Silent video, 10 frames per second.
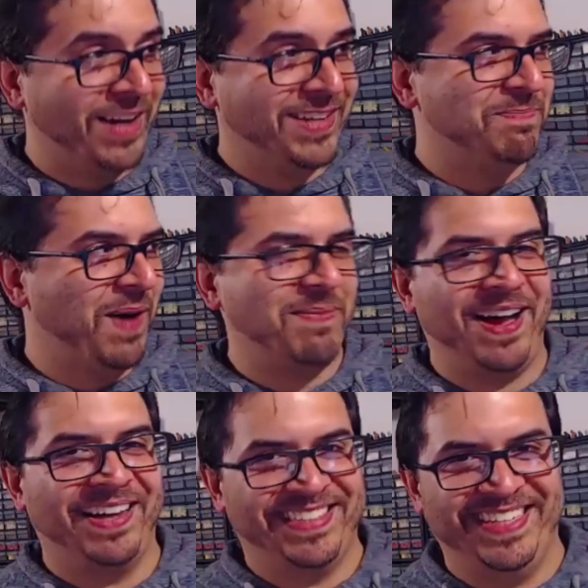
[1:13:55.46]

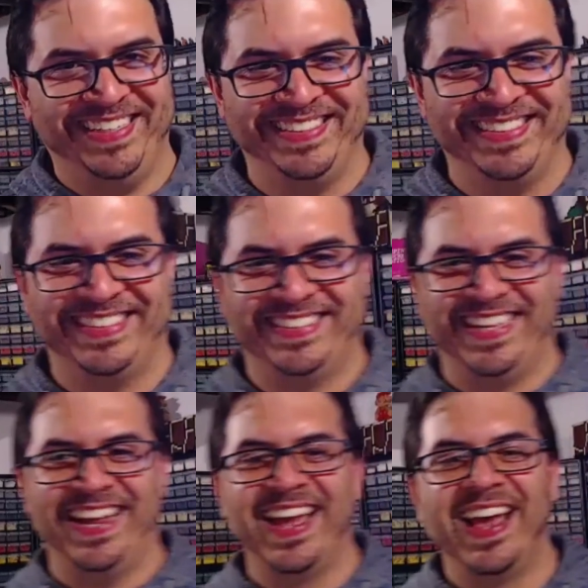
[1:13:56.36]
Hoskins. It's
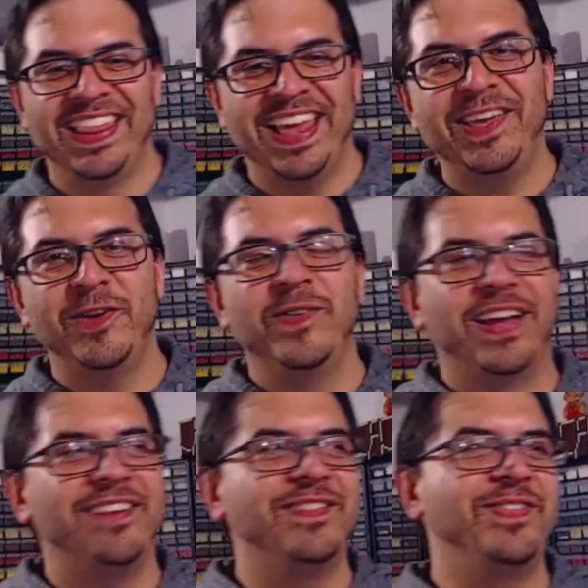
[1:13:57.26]
thank you,
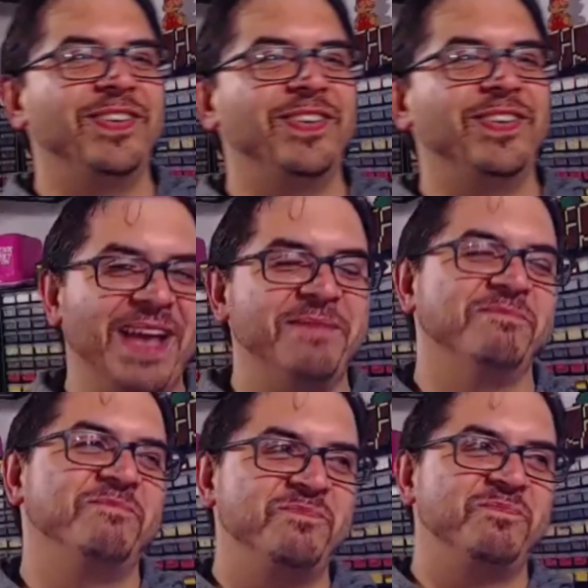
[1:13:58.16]
Kevin feels all right,
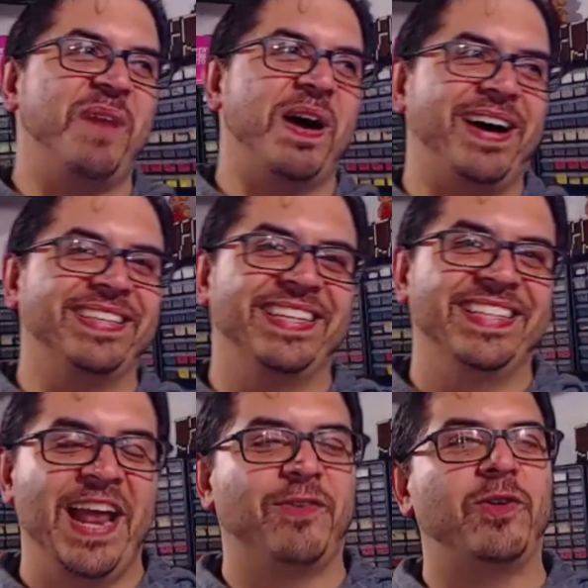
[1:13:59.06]
Bob Hoskins.
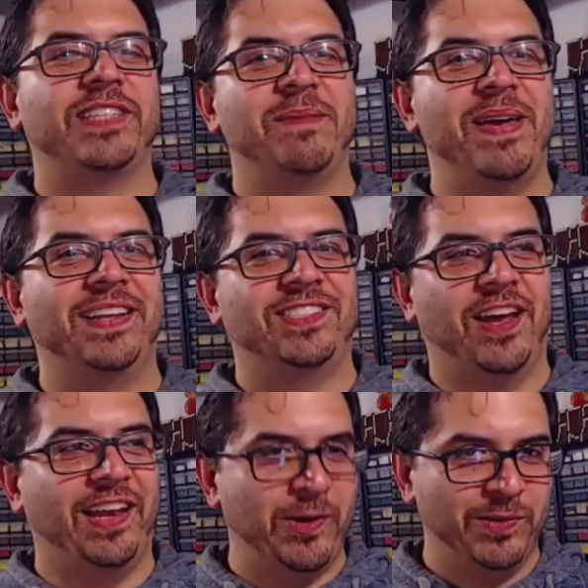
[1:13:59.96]
And of course I made a
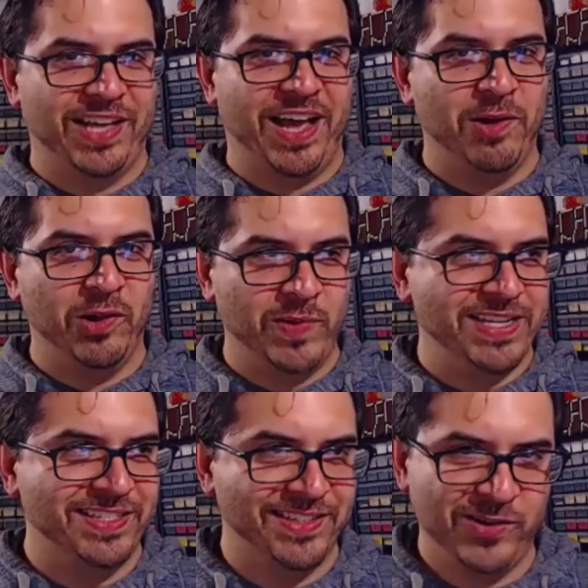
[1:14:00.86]
John Leguizamo Luigi too,